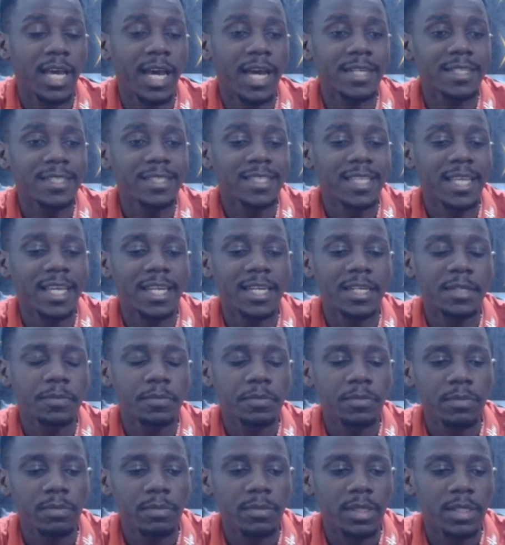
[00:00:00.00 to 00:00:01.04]
And then
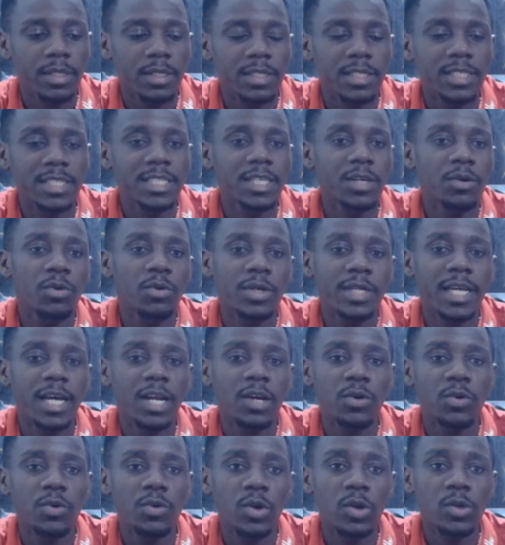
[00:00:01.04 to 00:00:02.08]
Diego
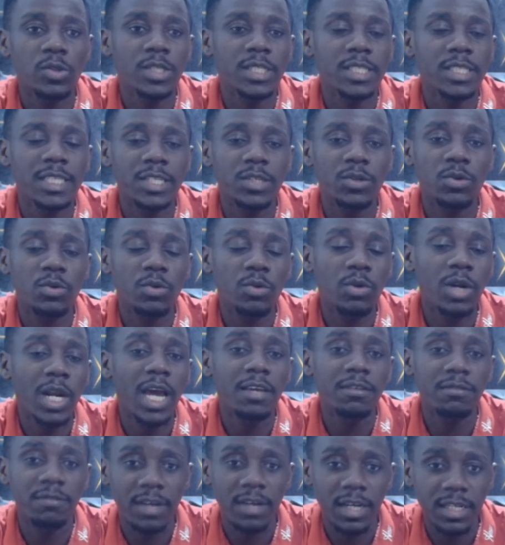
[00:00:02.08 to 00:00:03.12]
Dalo closes in on
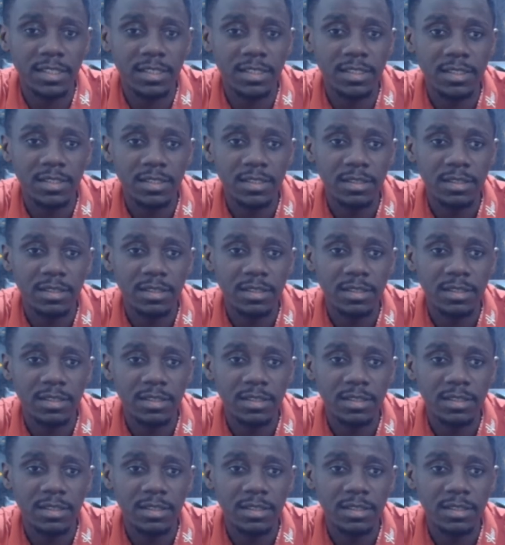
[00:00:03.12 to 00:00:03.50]
Kluivert,